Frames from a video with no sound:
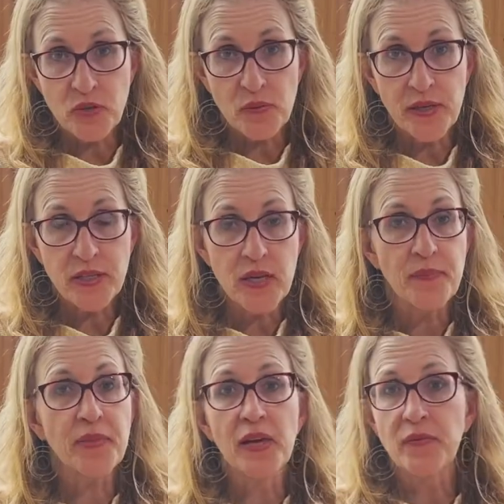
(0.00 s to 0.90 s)
doing
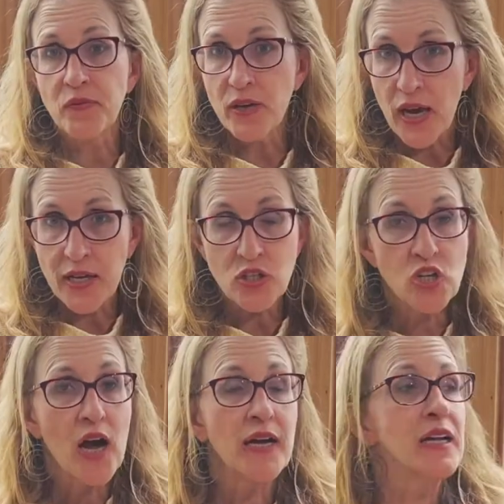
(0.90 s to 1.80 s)
something if we got
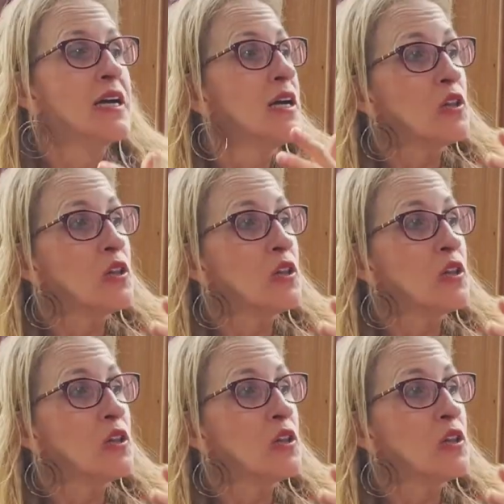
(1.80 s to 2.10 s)
shocked.